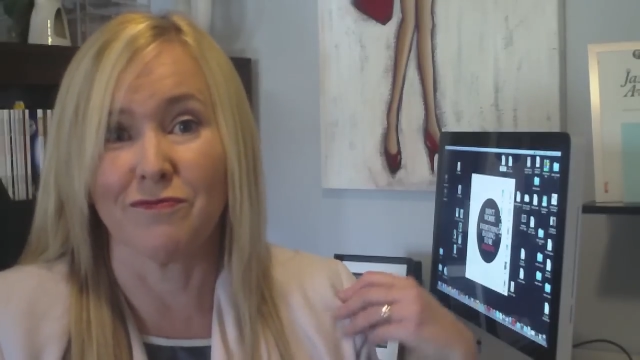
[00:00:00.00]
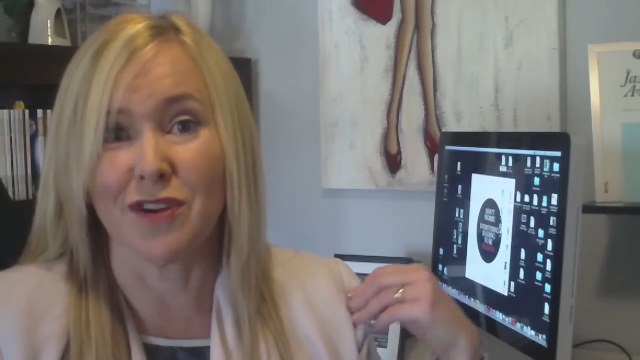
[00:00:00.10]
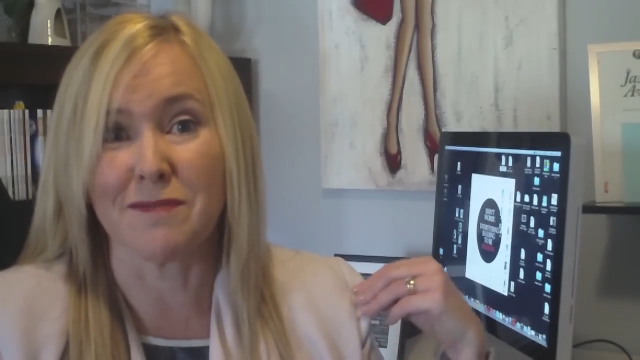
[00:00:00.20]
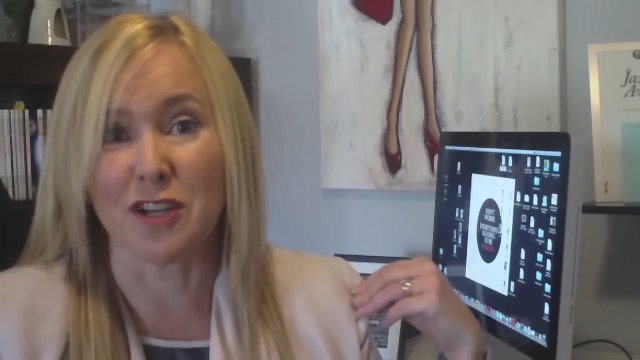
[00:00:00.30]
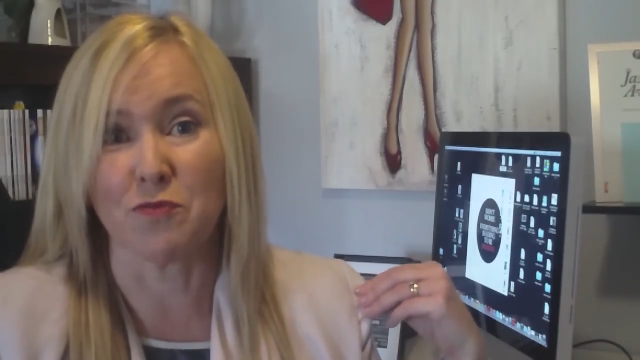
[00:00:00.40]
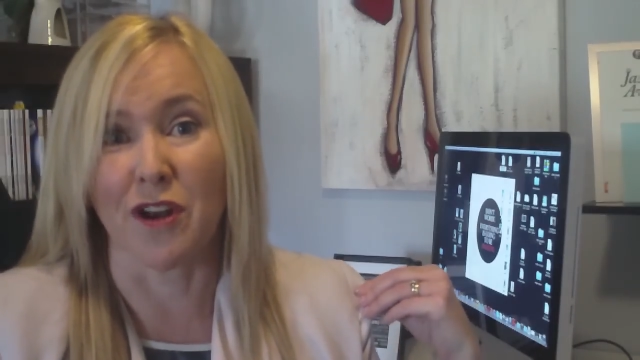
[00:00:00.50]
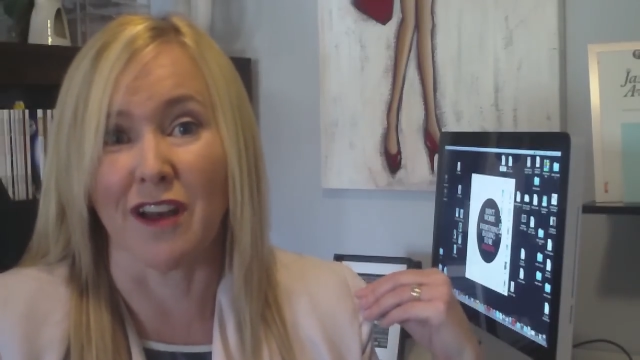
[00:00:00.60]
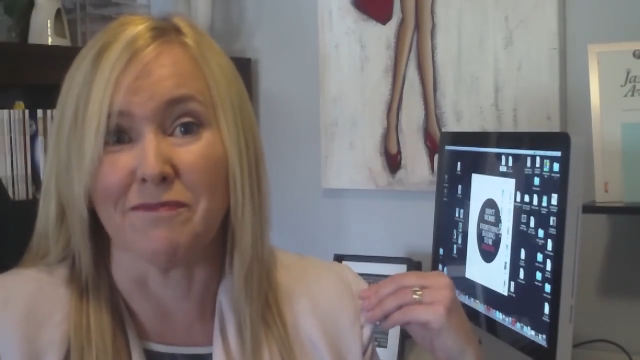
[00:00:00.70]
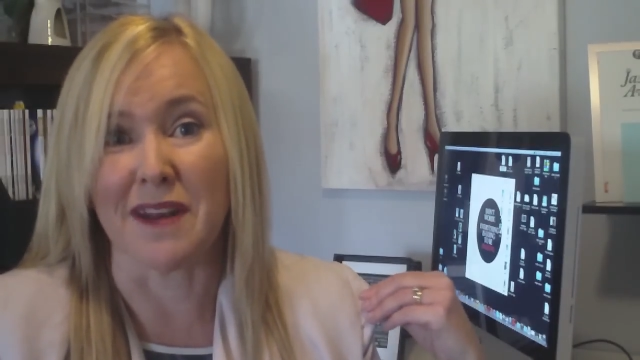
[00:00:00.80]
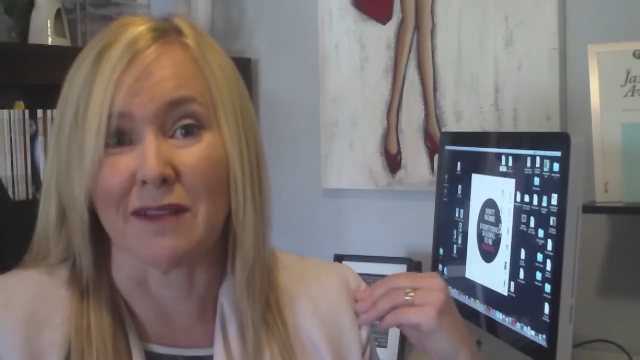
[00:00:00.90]
pretty much what
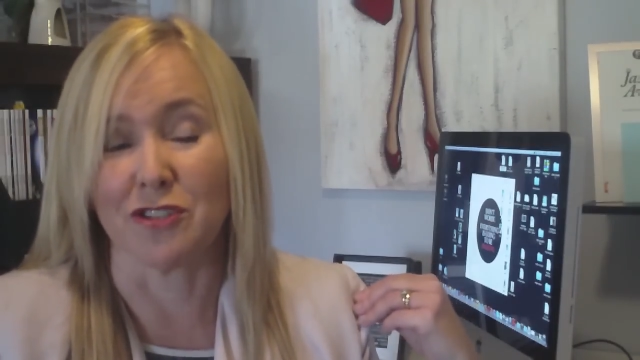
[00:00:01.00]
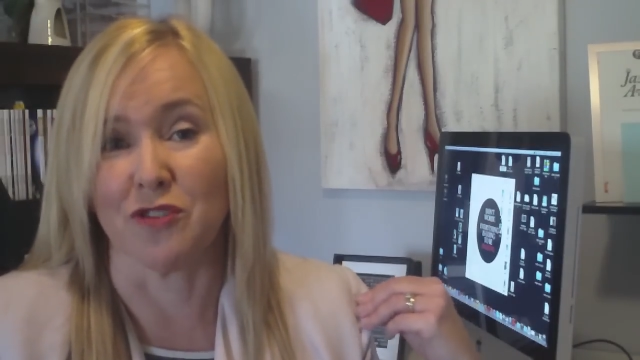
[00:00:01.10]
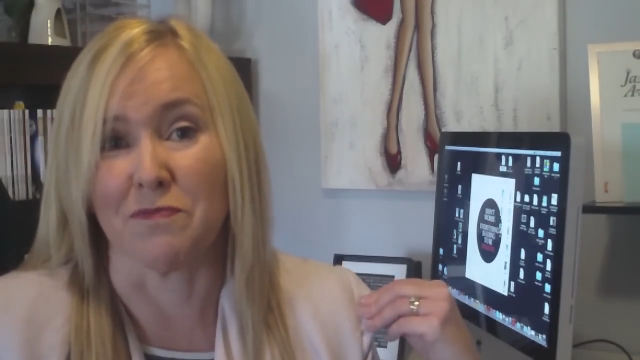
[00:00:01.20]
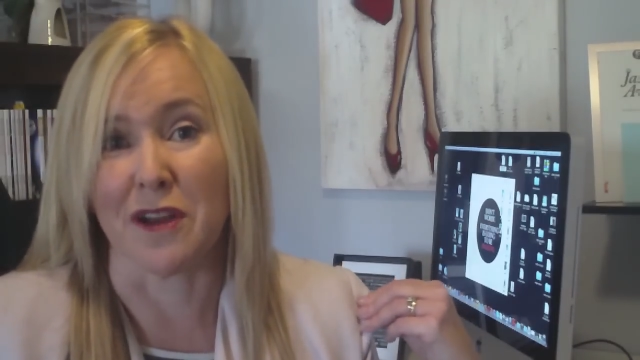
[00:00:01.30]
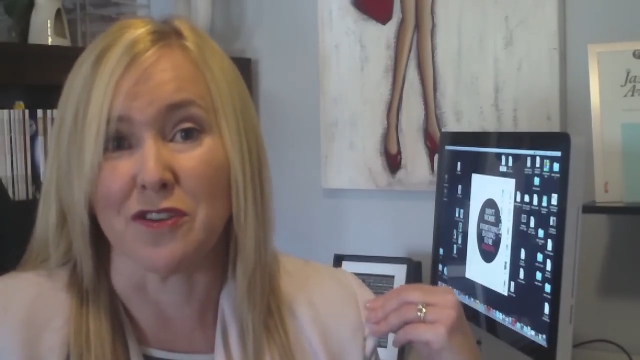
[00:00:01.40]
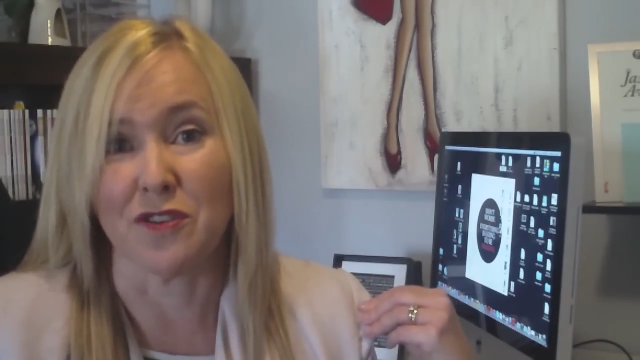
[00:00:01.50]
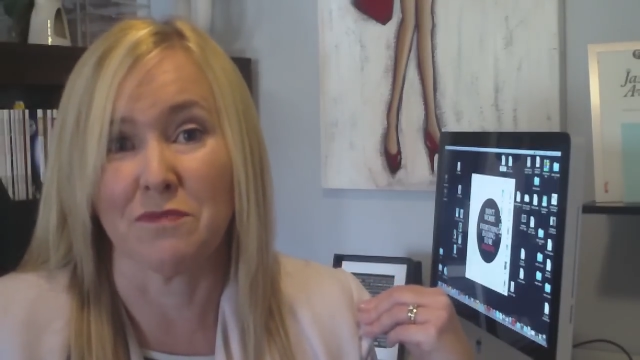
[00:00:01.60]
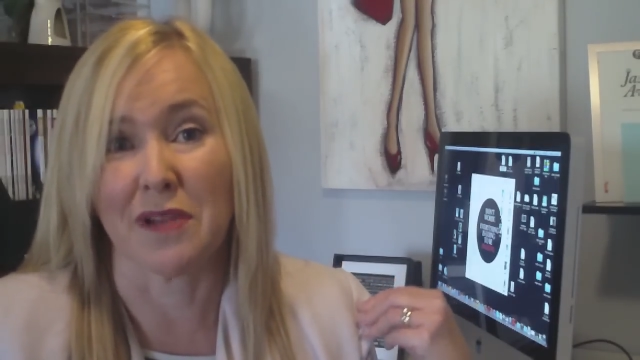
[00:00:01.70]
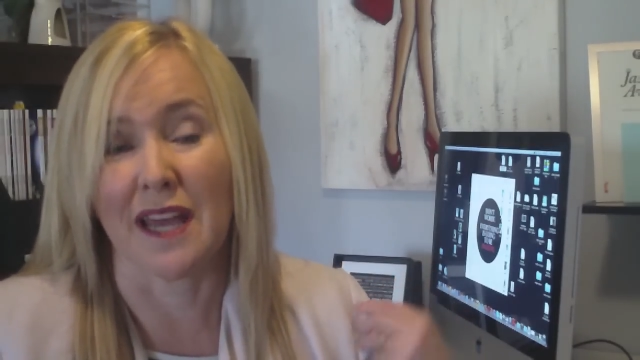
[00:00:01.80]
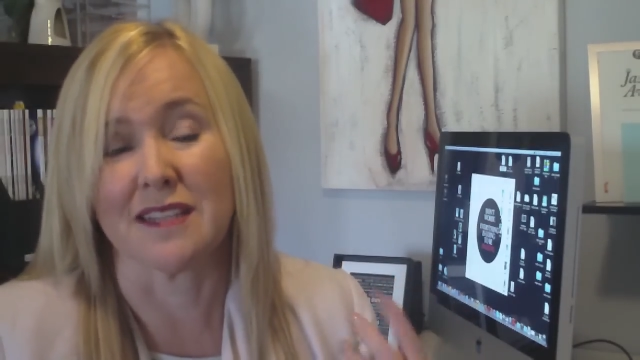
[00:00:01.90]
I've been able to do with my
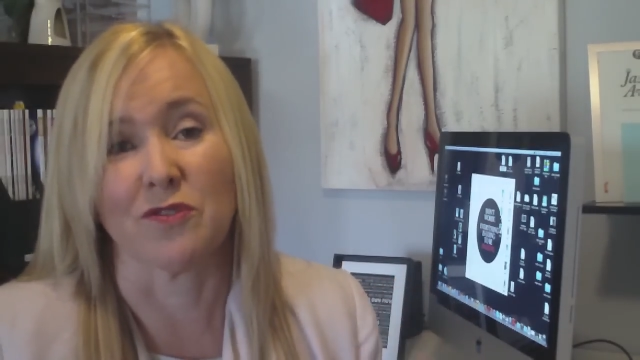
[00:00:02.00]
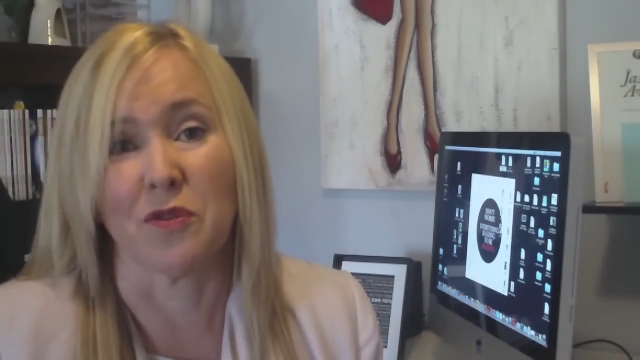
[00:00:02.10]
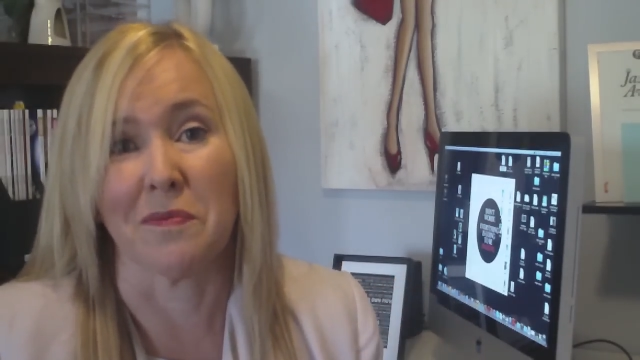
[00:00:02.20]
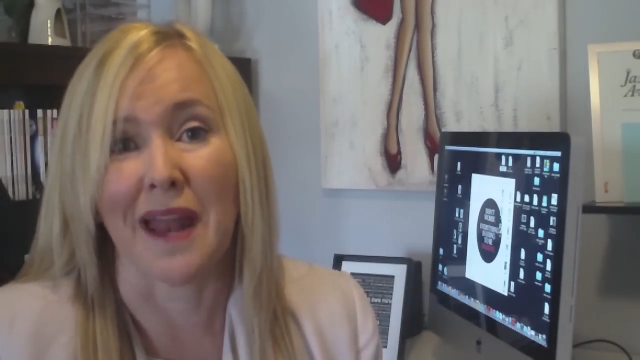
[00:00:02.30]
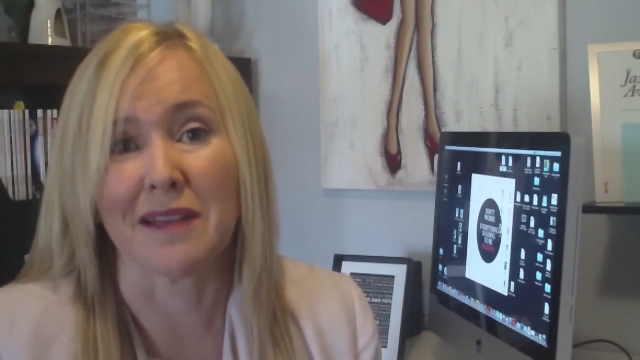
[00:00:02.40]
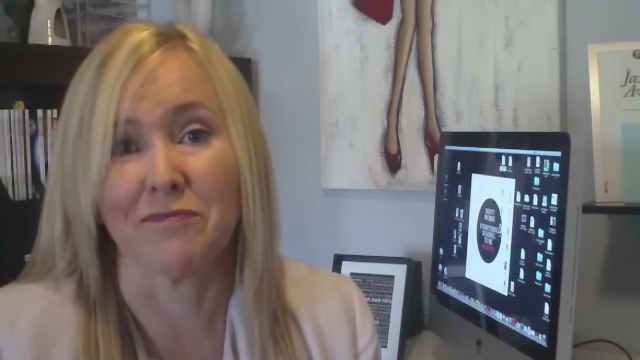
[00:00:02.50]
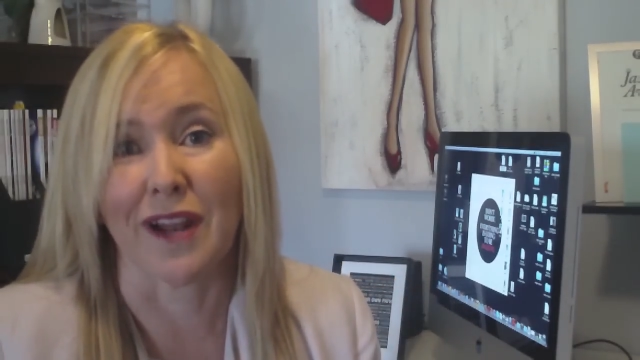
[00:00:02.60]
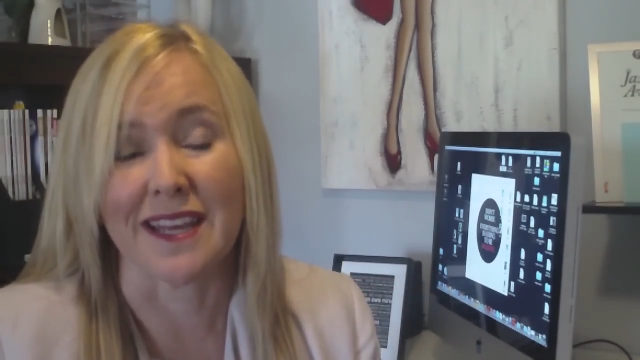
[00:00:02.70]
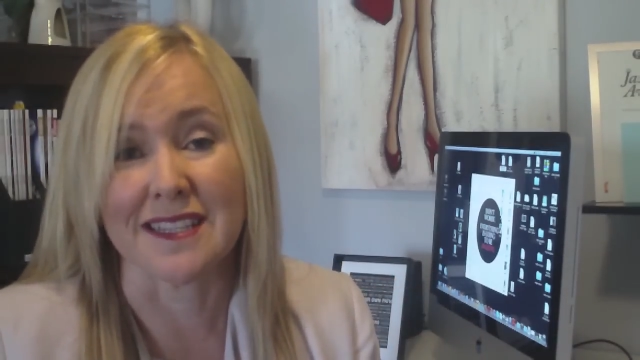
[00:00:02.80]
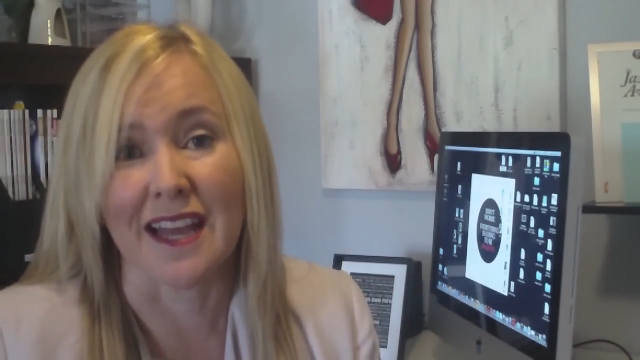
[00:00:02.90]
nude blazer or a black
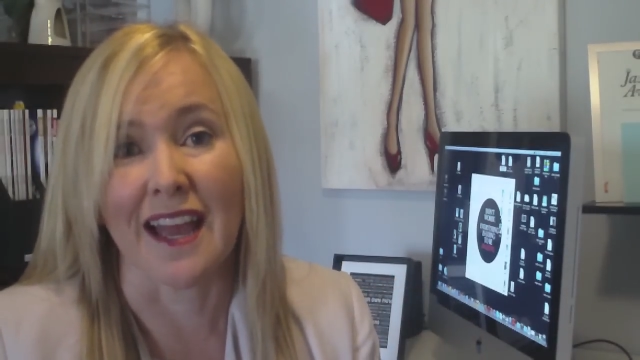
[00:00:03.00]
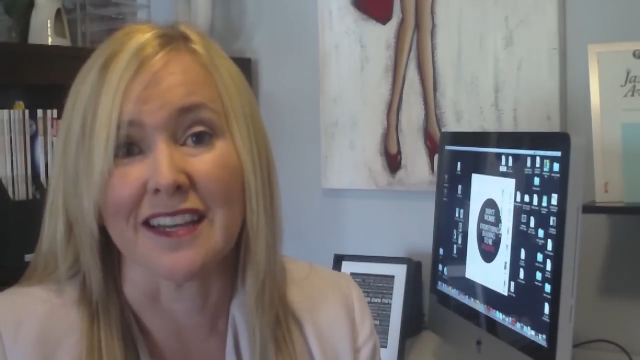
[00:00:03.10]
blazer